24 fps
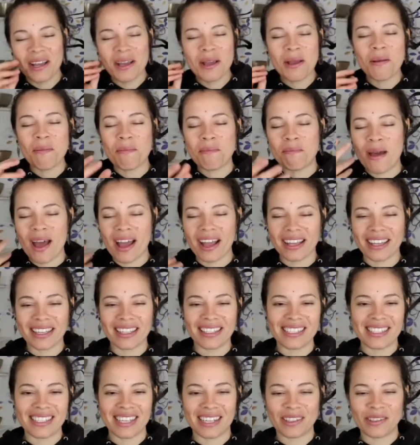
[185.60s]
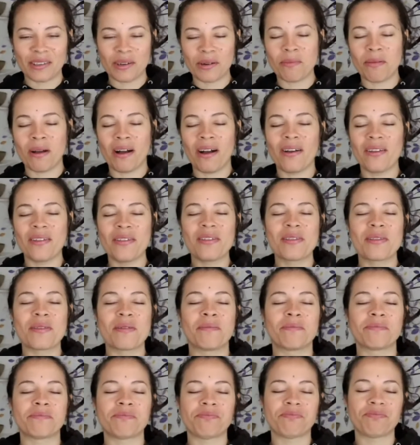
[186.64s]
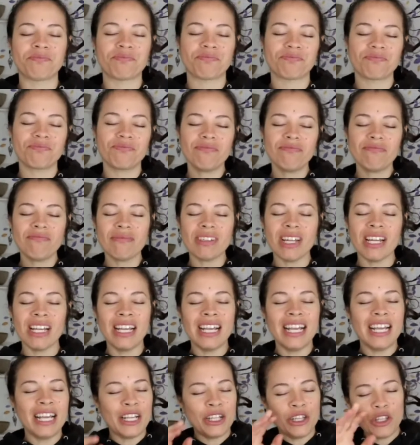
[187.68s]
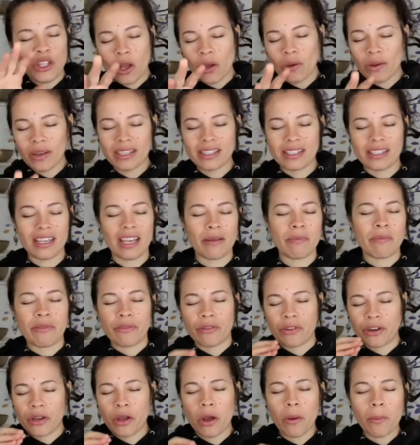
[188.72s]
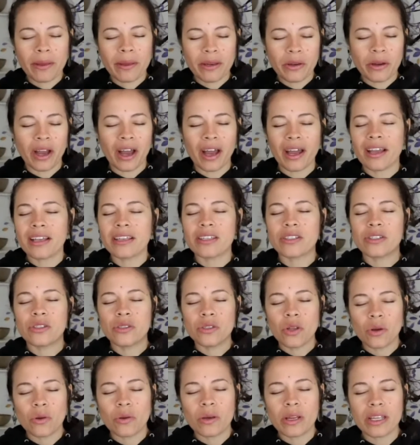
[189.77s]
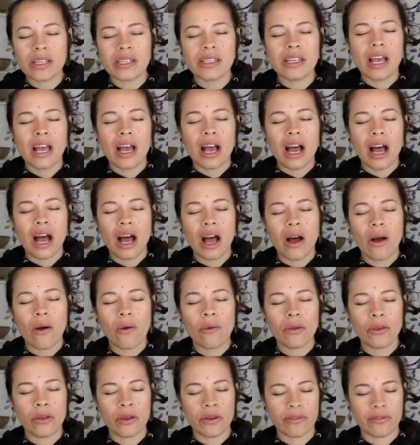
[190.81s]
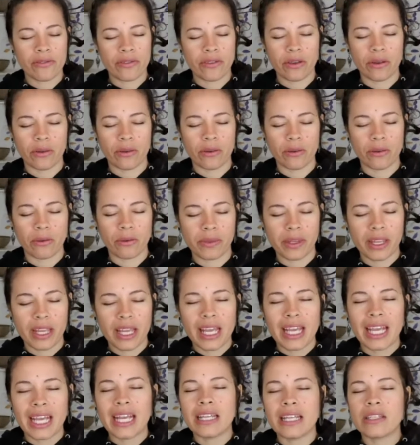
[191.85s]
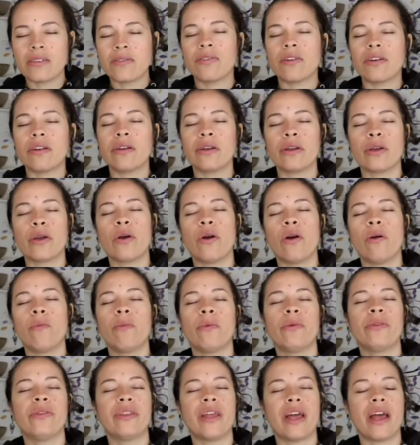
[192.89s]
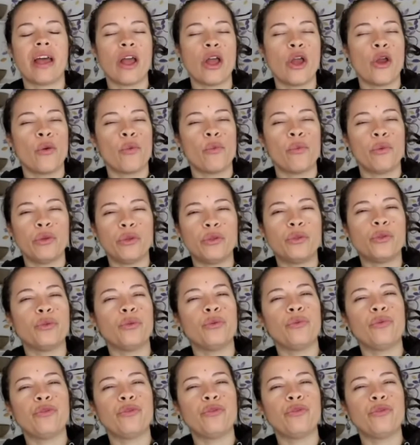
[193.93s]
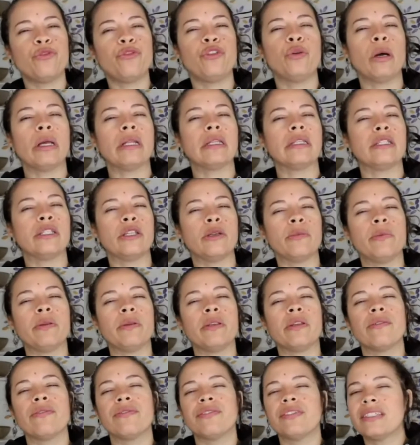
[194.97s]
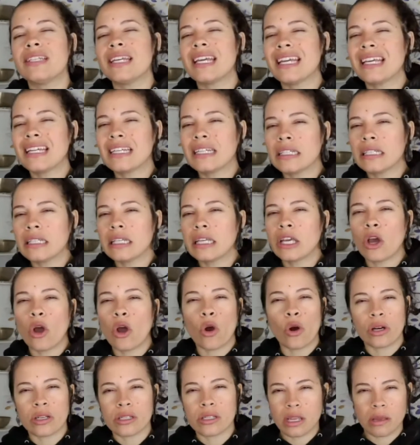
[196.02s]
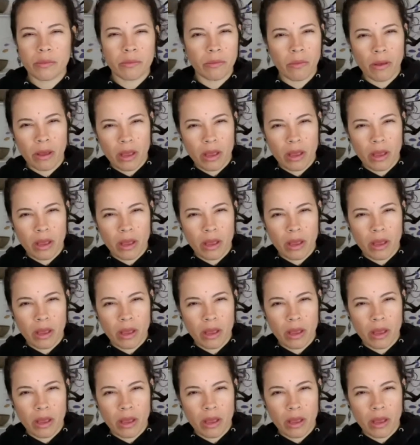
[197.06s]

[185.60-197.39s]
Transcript: back inside your mouth. Notice here, before you open your eyes, notice how you feel. It's very common that we do feel a little bit of tingling or some